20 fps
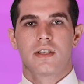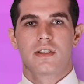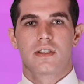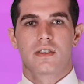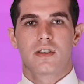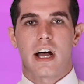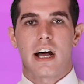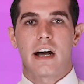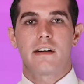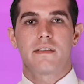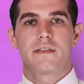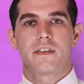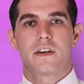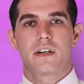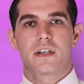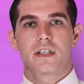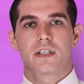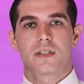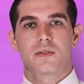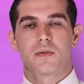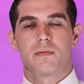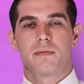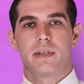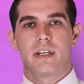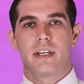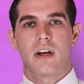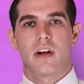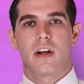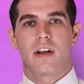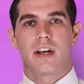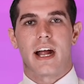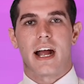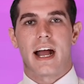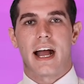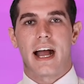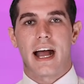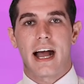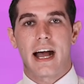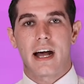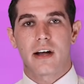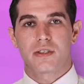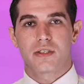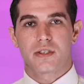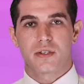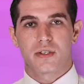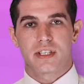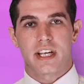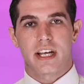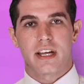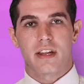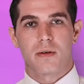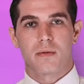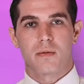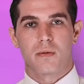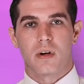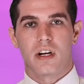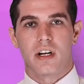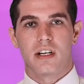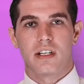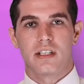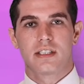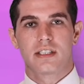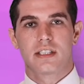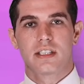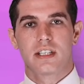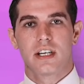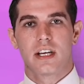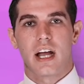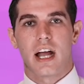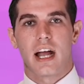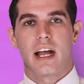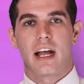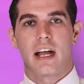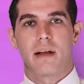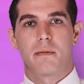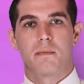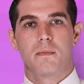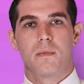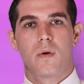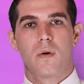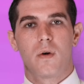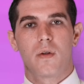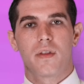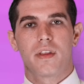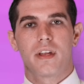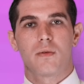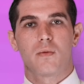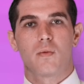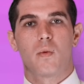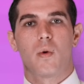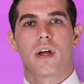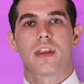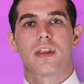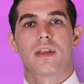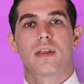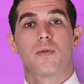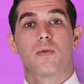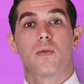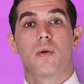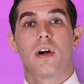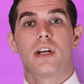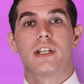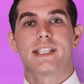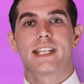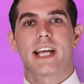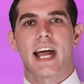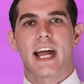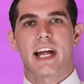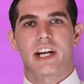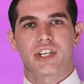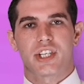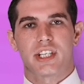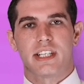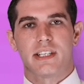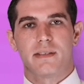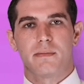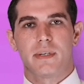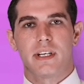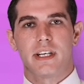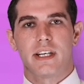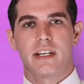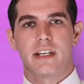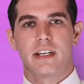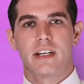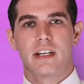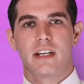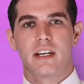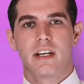So our focus will be on how to say the words, more than what the words actually mean.